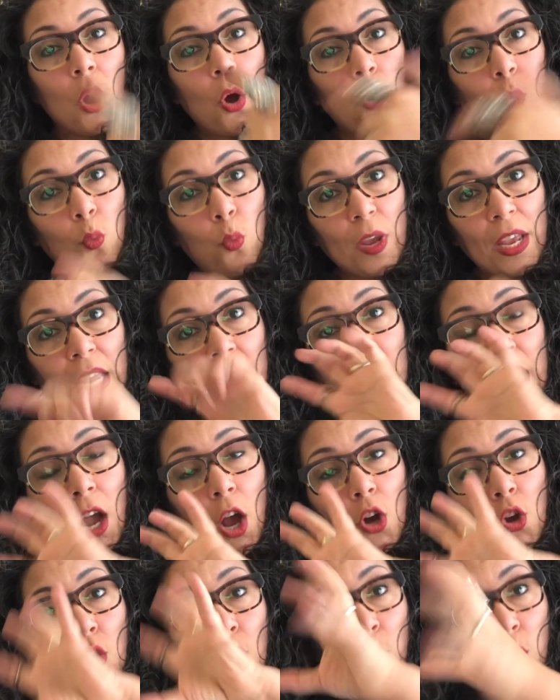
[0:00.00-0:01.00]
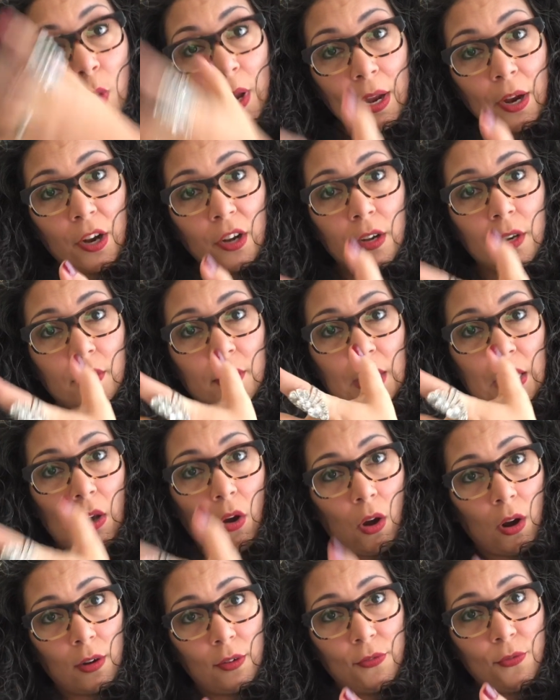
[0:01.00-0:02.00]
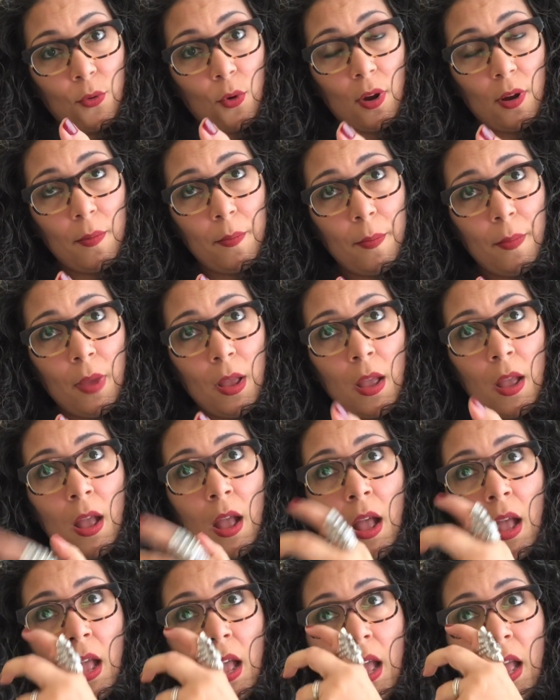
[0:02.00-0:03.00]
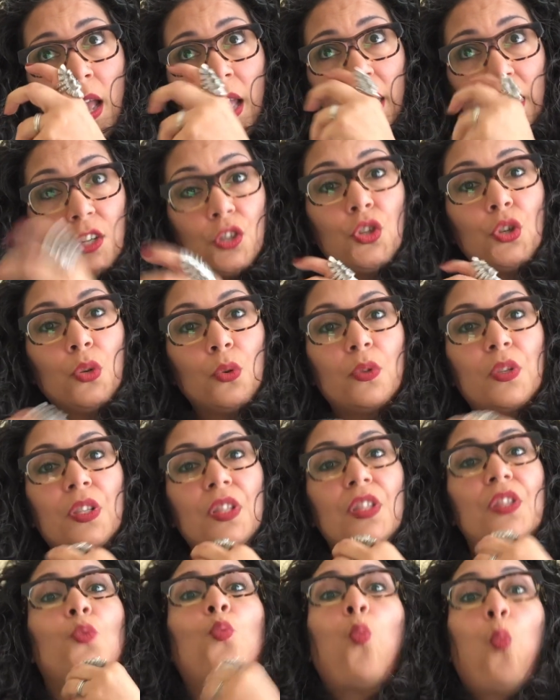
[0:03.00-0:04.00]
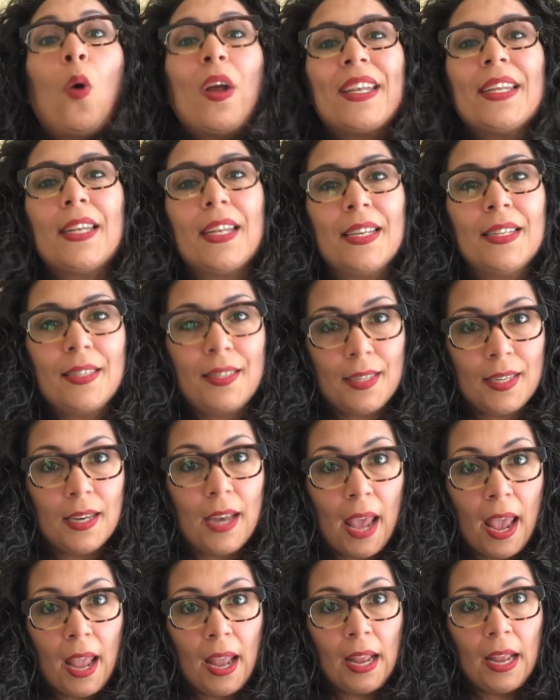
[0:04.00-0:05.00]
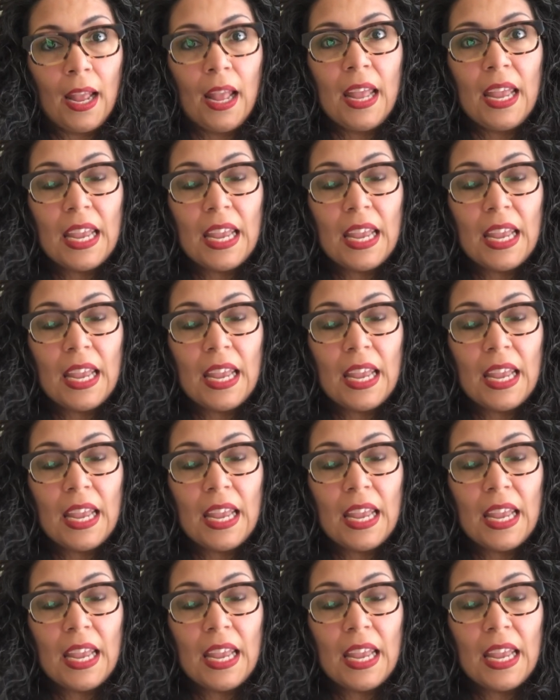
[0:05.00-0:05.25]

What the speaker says: We queered the art form into what it is today.